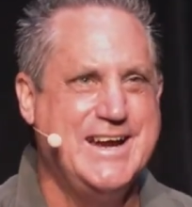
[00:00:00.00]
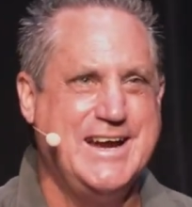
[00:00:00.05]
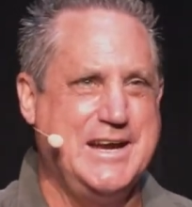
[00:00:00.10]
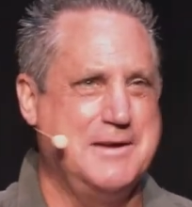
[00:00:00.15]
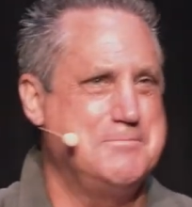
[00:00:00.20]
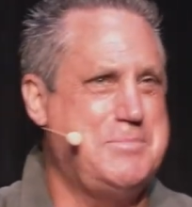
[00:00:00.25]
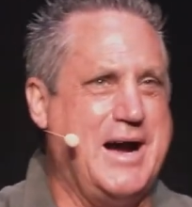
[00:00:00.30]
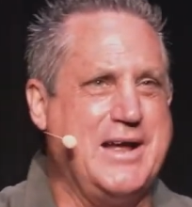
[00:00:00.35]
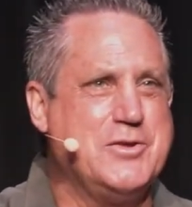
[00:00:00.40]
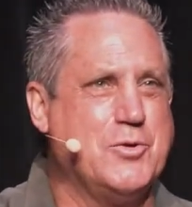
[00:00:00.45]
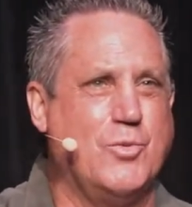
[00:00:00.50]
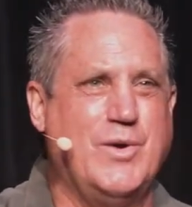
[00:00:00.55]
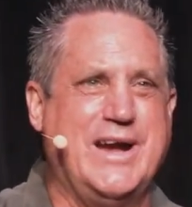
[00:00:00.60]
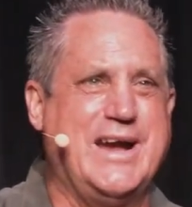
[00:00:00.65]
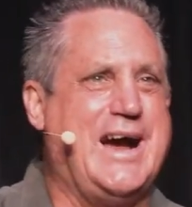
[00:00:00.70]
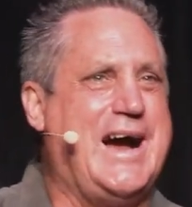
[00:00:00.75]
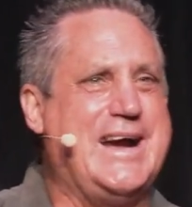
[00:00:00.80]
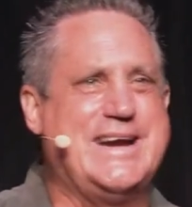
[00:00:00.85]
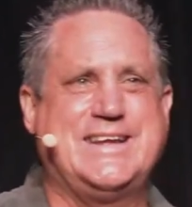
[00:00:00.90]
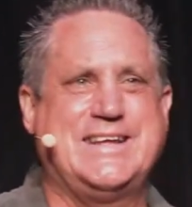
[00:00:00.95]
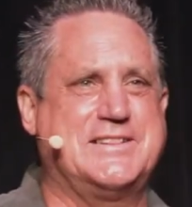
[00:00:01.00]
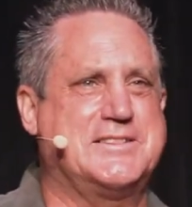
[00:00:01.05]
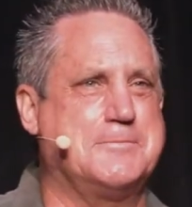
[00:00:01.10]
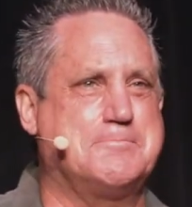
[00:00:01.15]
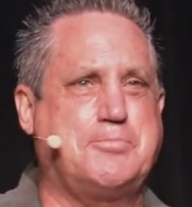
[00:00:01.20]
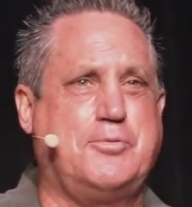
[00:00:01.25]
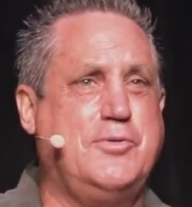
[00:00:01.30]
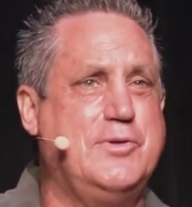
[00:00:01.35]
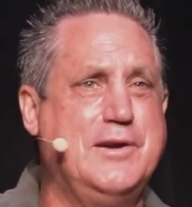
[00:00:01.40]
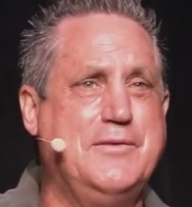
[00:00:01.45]
And by the way, I get the
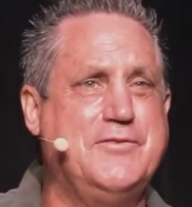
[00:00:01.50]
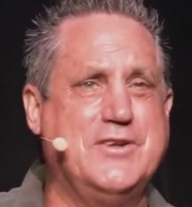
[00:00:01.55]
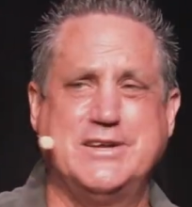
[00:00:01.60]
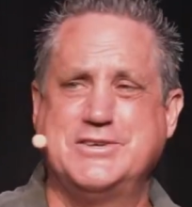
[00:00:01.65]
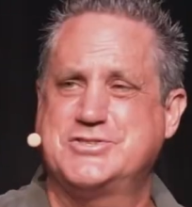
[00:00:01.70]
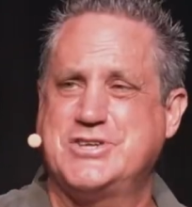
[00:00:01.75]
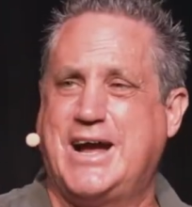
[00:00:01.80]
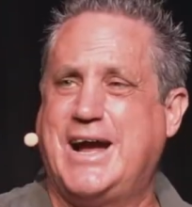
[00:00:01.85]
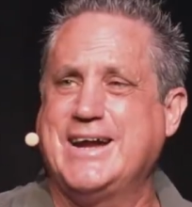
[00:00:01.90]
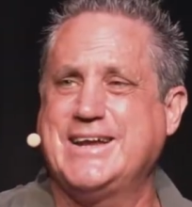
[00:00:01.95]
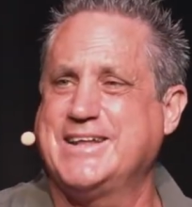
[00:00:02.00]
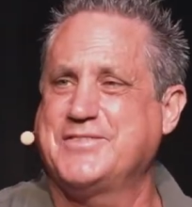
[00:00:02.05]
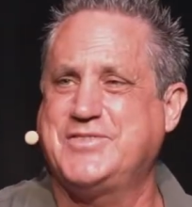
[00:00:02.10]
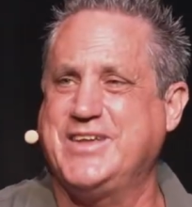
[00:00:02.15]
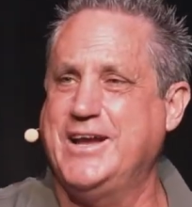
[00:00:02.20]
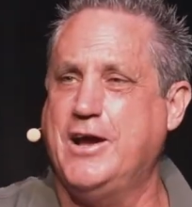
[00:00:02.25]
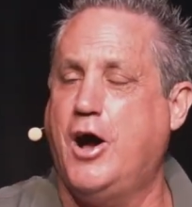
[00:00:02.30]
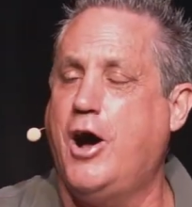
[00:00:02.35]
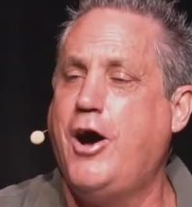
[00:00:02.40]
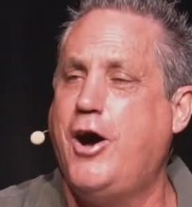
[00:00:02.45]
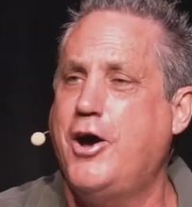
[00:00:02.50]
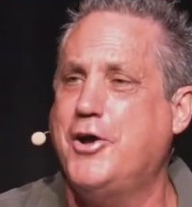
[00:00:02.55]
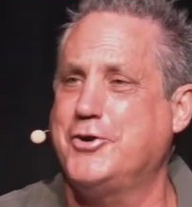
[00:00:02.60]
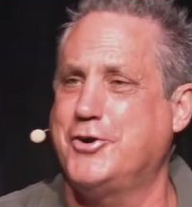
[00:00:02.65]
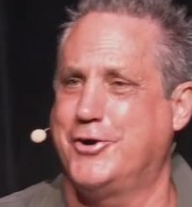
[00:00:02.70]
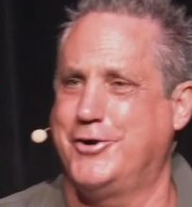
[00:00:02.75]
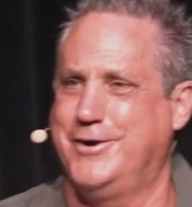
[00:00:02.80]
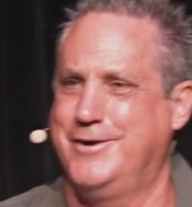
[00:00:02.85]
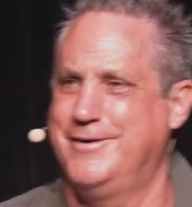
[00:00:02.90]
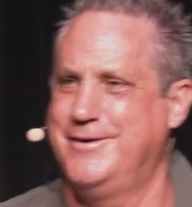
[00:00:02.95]
privilege, I get the
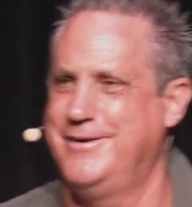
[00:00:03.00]
honor